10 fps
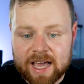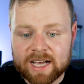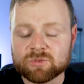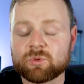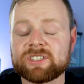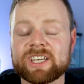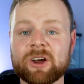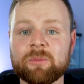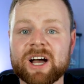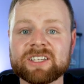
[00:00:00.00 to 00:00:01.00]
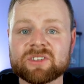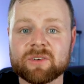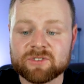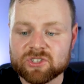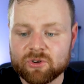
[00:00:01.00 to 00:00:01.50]
has one terabyte
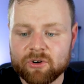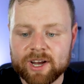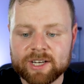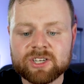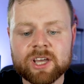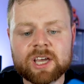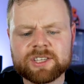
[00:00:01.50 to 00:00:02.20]
of storage,